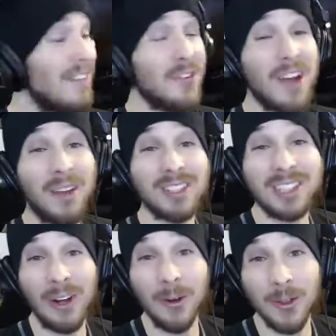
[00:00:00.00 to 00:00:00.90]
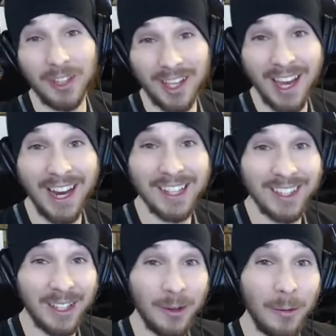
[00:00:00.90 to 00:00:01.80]
If your name started with a K, I
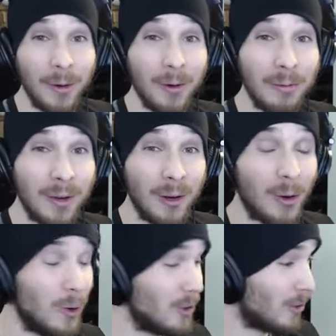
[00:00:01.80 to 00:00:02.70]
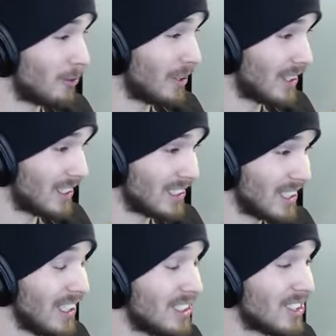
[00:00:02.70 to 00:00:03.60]
think it would have been a whole different
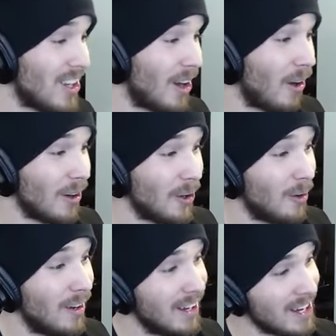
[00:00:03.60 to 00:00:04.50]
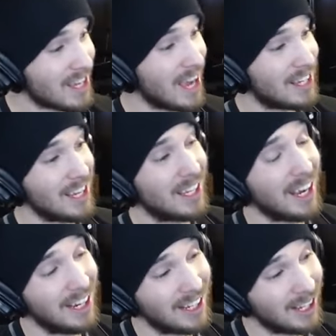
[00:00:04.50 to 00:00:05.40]
scenario.
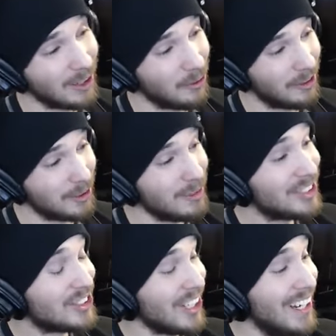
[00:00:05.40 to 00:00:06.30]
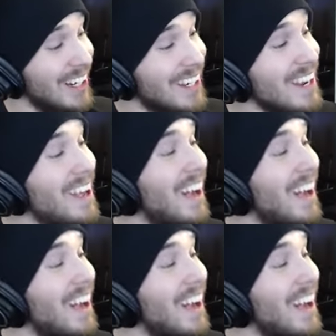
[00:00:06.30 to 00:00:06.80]
KKK cloning machine.